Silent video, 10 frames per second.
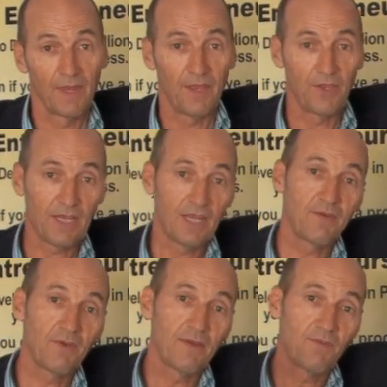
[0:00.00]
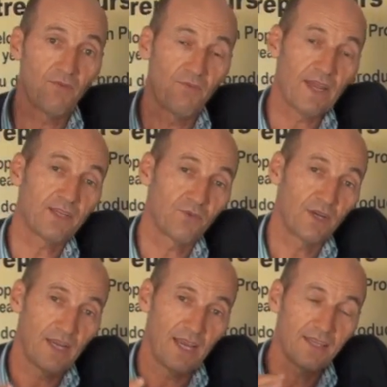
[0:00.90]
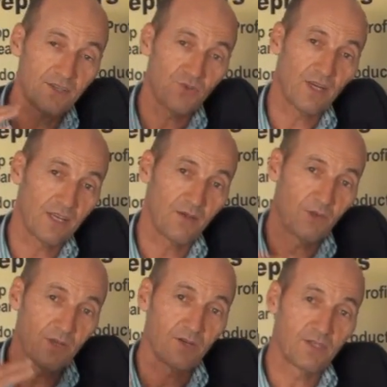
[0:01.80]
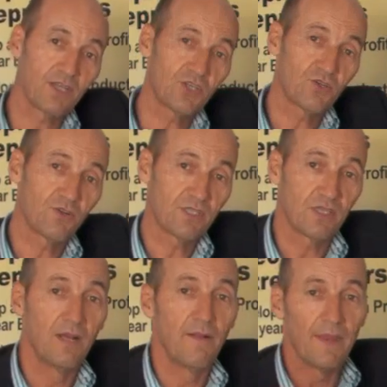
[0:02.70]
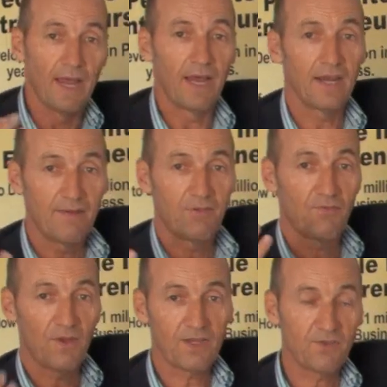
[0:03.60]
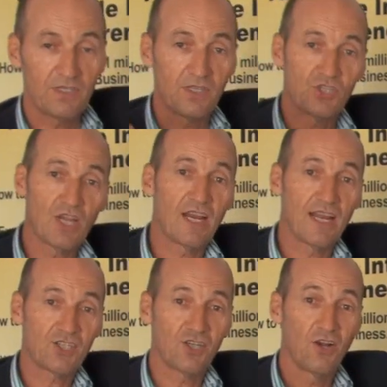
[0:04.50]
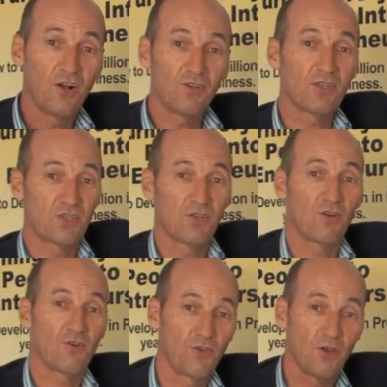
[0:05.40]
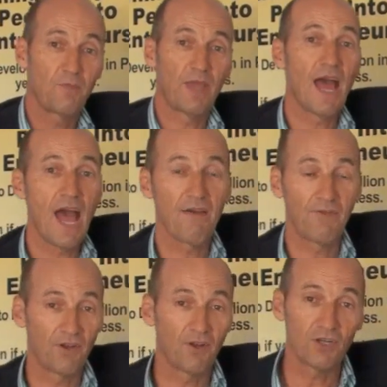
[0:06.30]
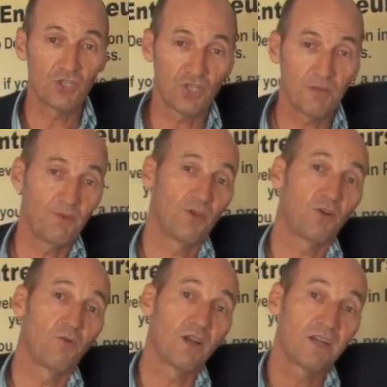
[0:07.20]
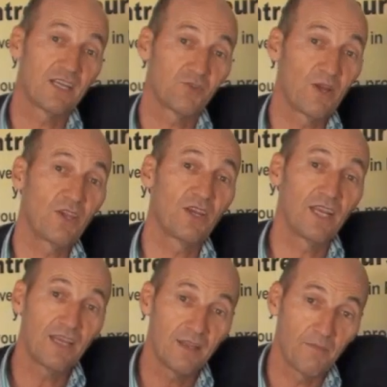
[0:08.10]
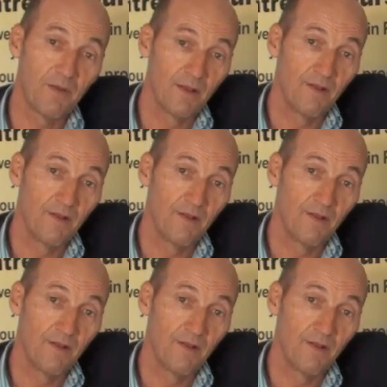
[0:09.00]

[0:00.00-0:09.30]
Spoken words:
And you can even have the factory. The other trick that we're going to teach you is how to have the factories in China actually hold the stock on your behalf and only ship you quantities when you need them.